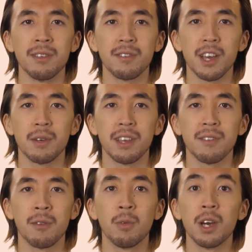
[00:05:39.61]
vary
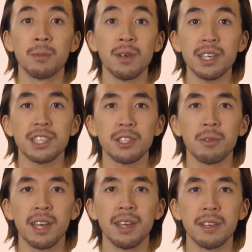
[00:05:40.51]
from one approach to
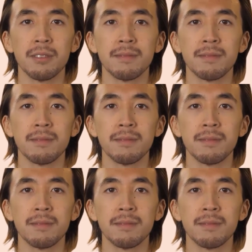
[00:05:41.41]
another.